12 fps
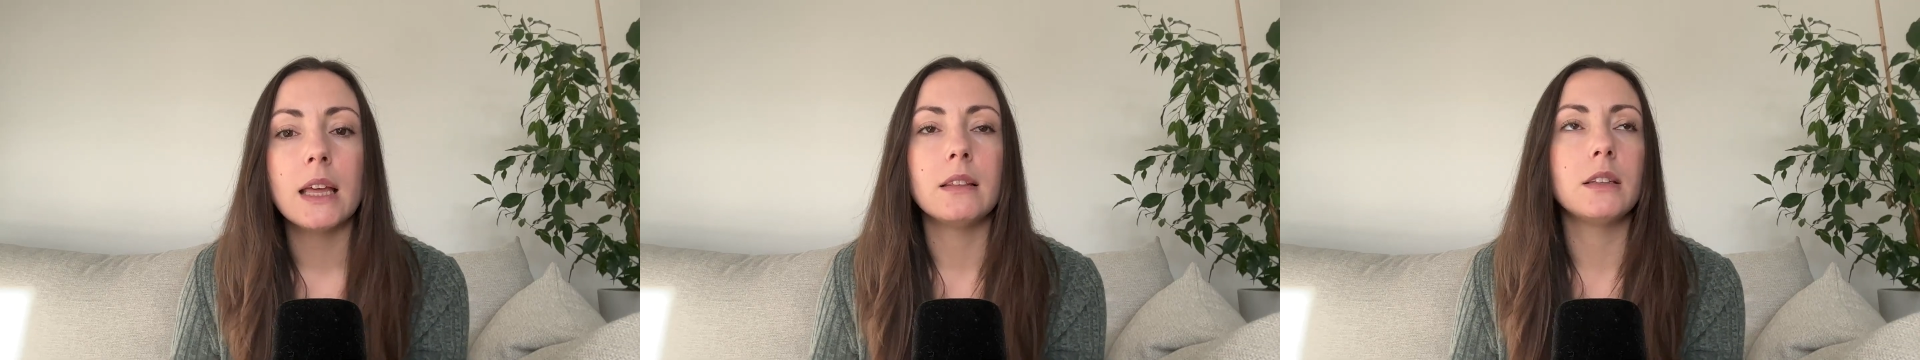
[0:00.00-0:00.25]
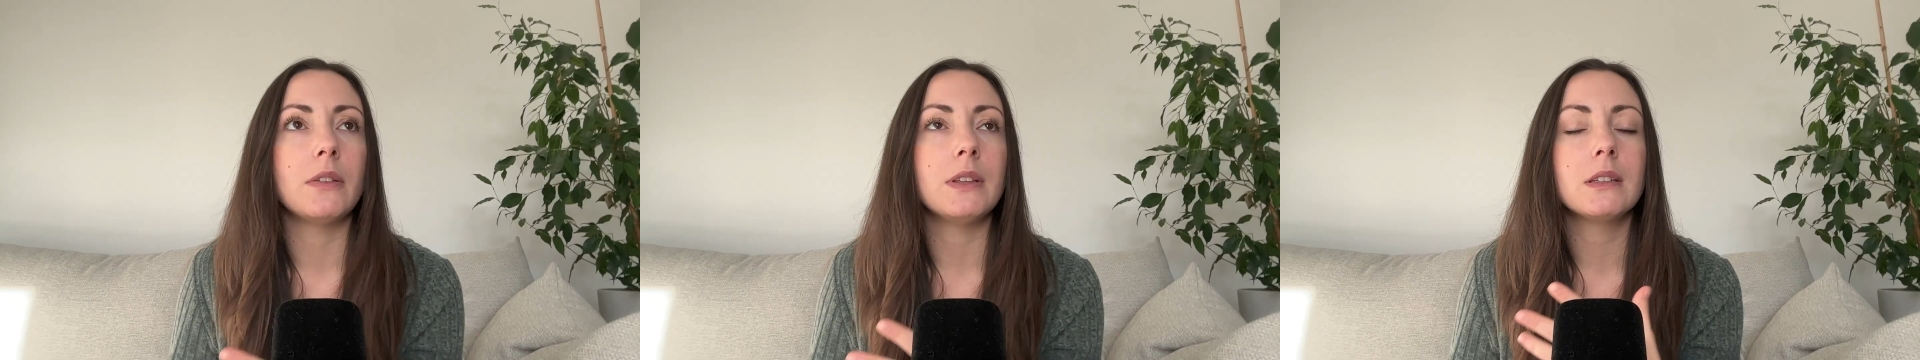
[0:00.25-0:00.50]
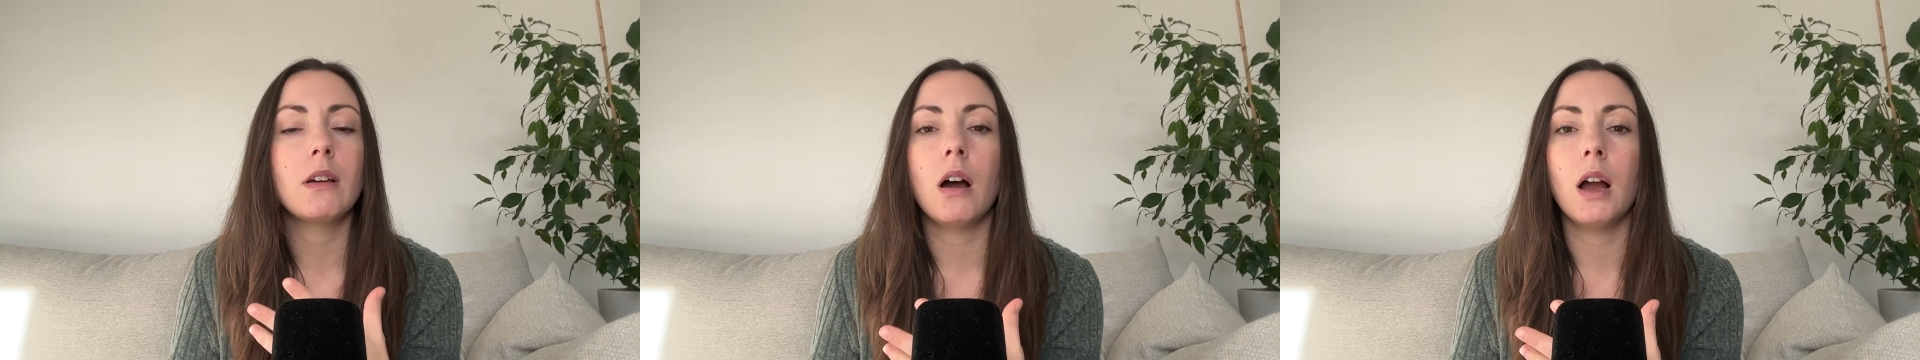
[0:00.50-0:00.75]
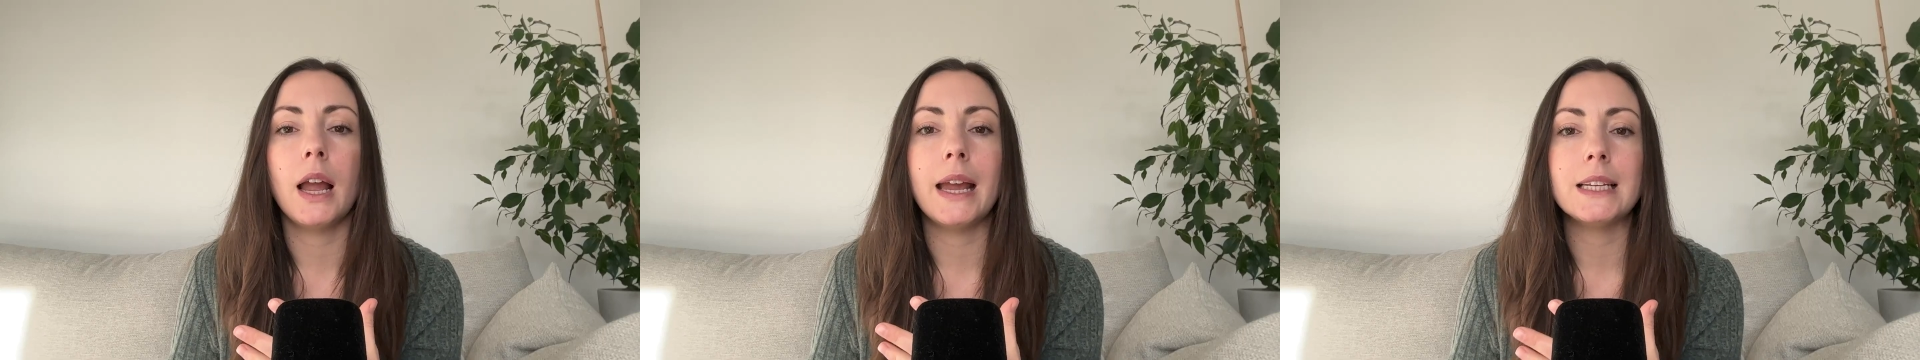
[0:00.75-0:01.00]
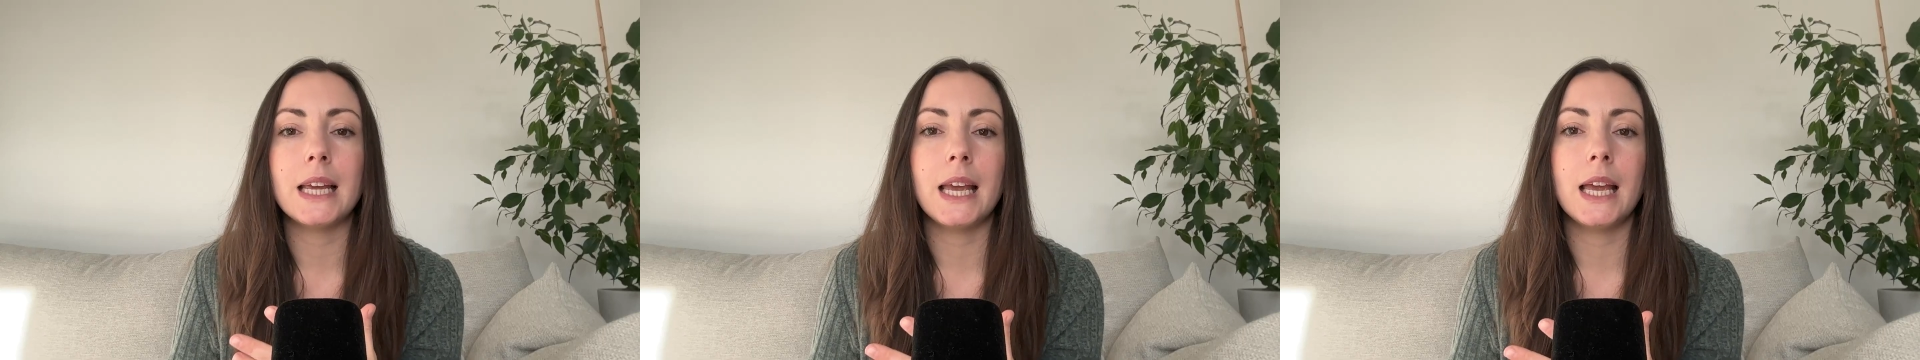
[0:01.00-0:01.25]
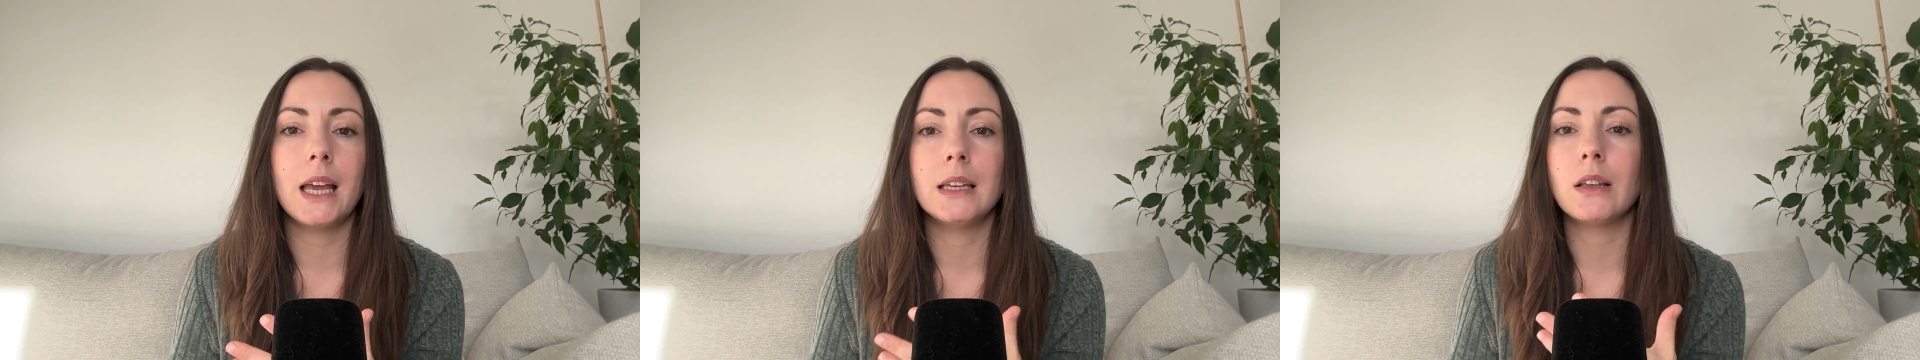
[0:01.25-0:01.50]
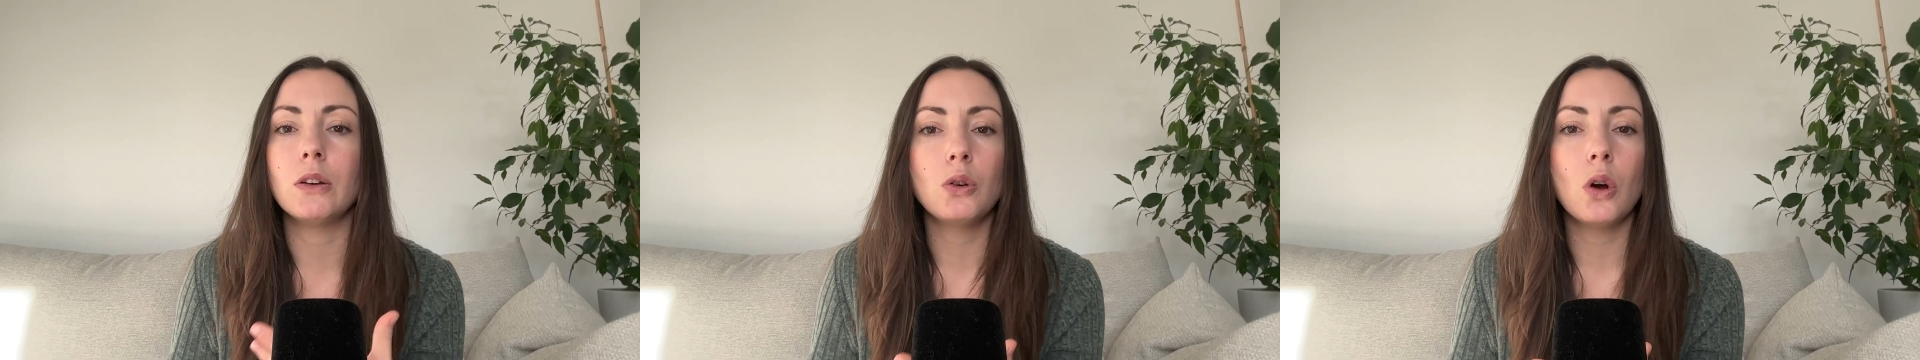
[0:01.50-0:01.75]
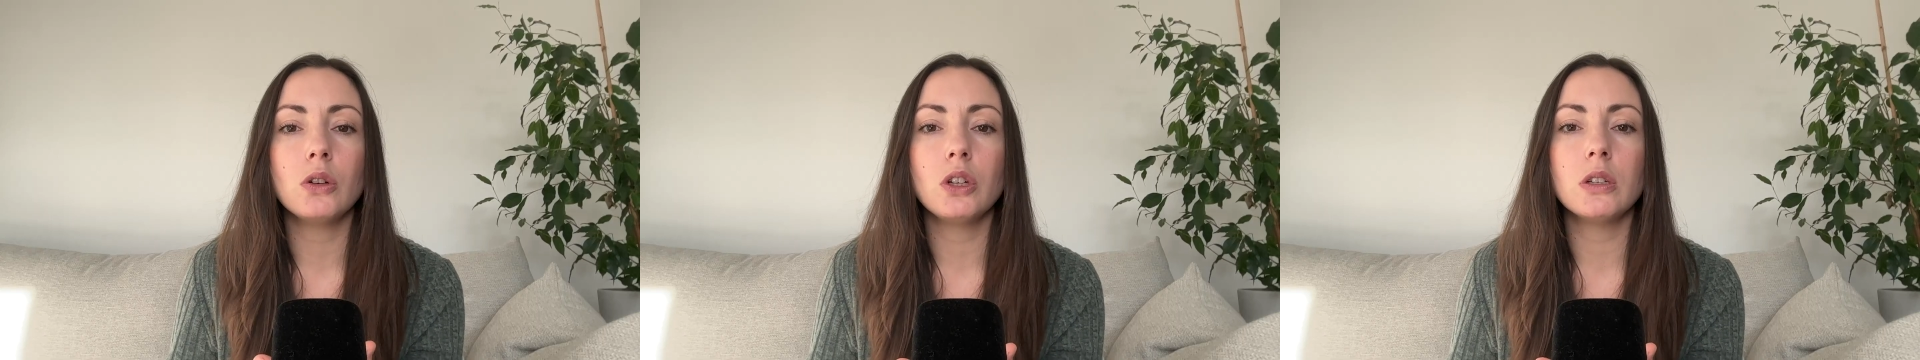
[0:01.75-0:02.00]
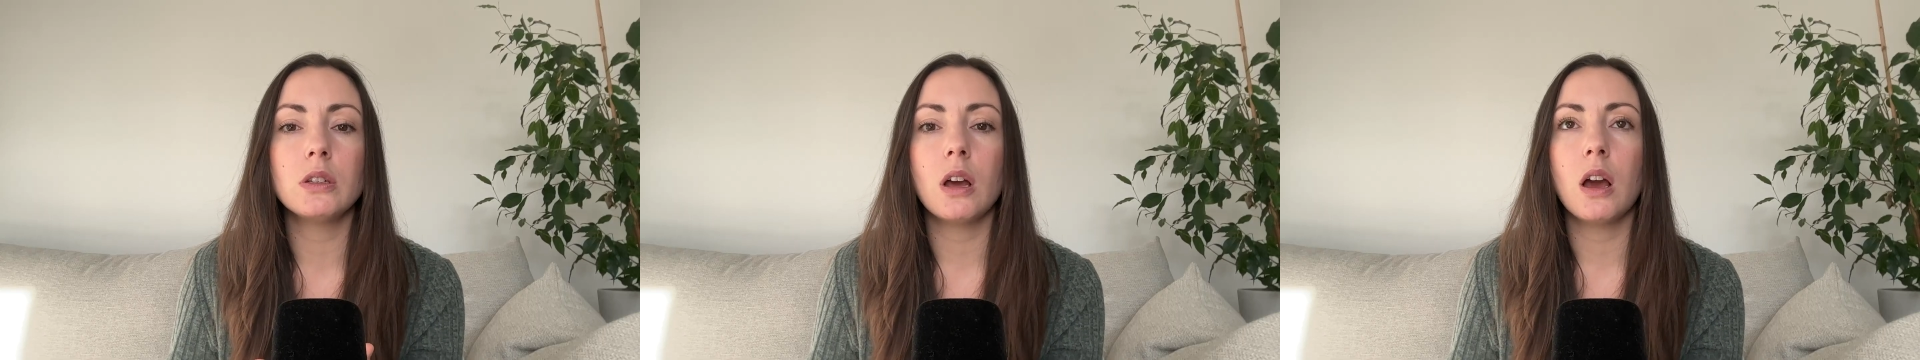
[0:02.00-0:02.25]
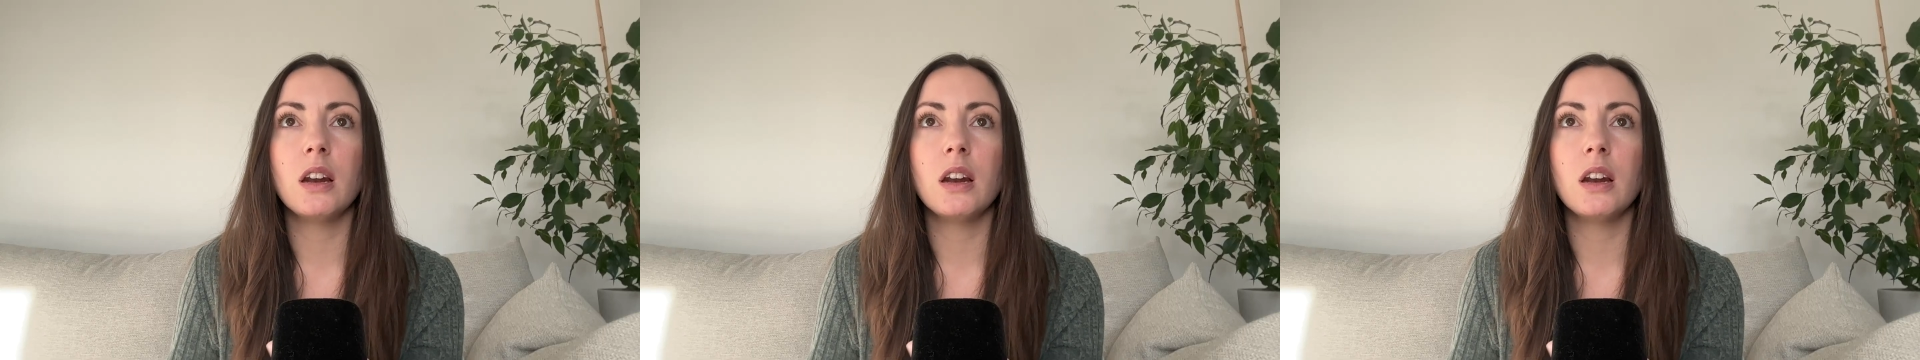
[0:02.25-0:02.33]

So this guide is not just